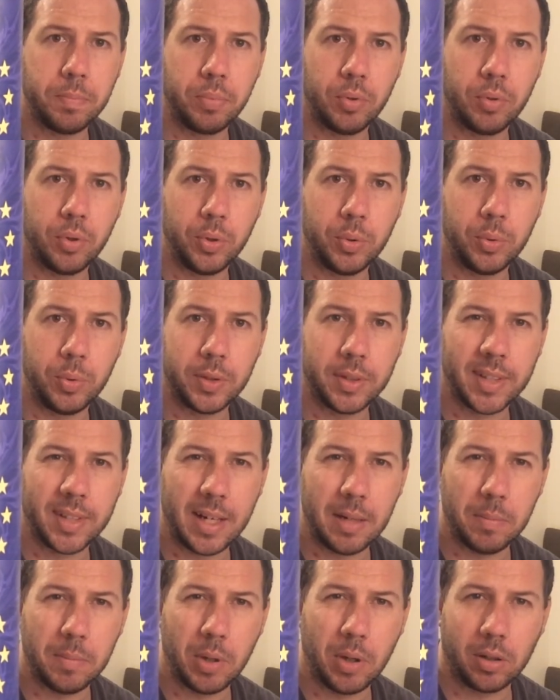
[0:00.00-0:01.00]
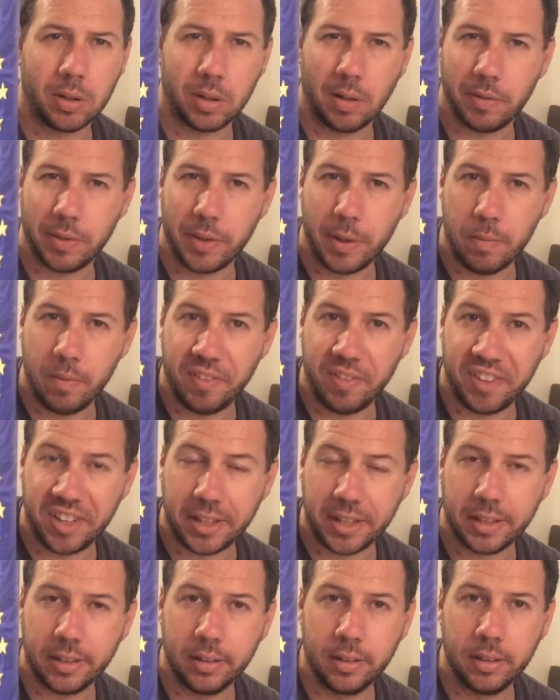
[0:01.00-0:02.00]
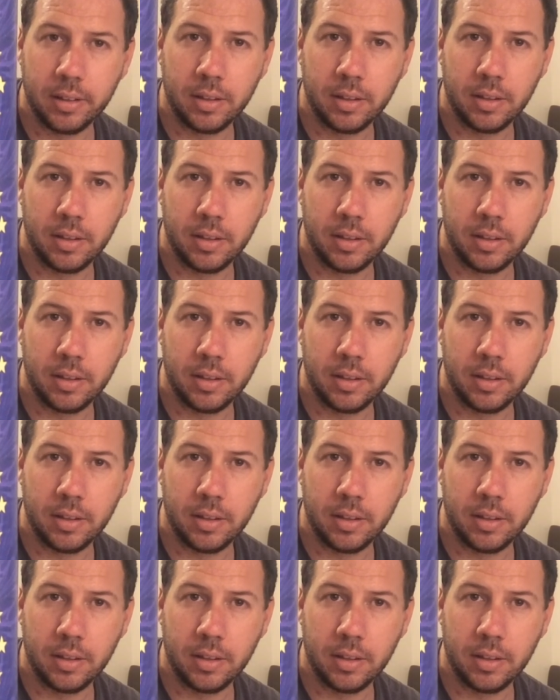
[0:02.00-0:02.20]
brew in Denmark, I don't think.